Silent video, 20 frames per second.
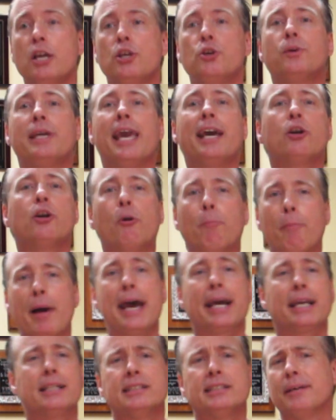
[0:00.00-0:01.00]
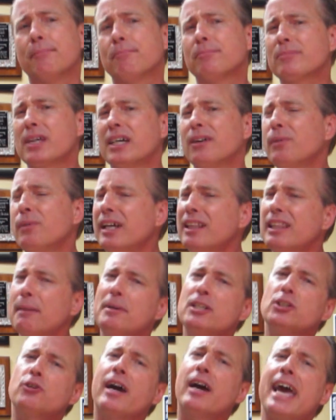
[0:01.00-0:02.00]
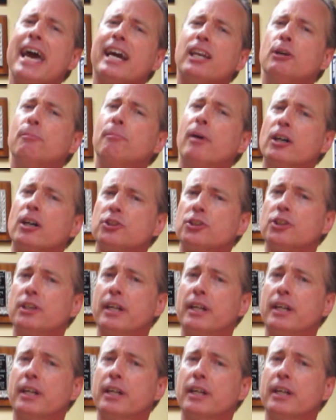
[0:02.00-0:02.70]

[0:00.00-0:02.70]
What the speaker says: You can't go back and say, well, let me try acupuncture